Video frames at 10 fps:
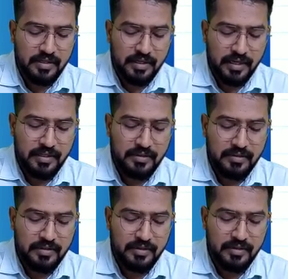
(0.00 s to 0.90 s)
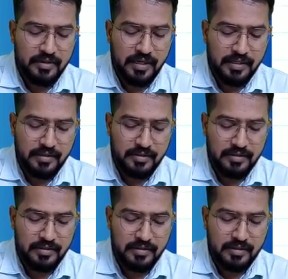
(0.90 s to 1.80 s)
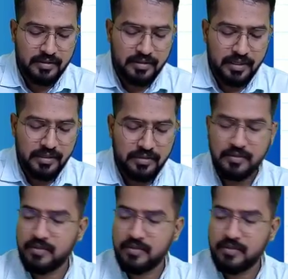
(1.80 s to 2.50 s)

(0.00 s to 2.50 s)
8th, 9th, 10th,